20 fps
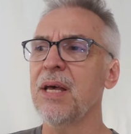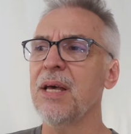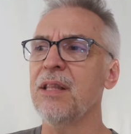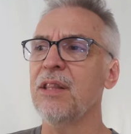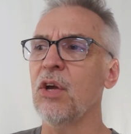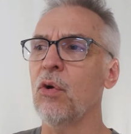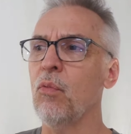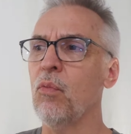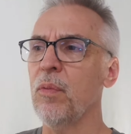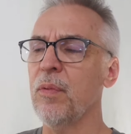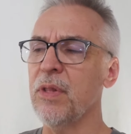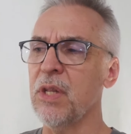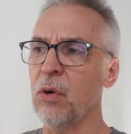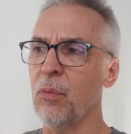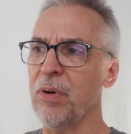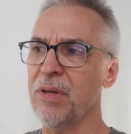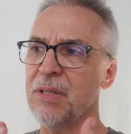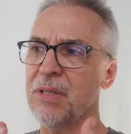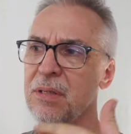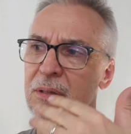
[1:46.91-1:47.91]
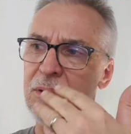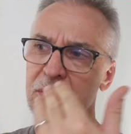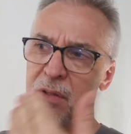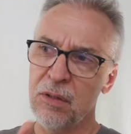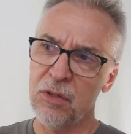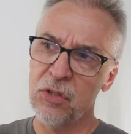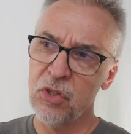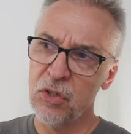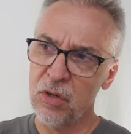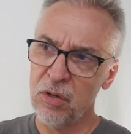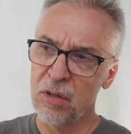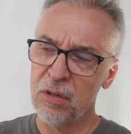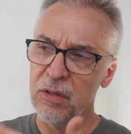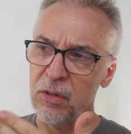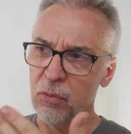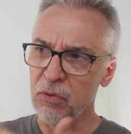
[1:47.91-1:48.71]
There, there was, sure,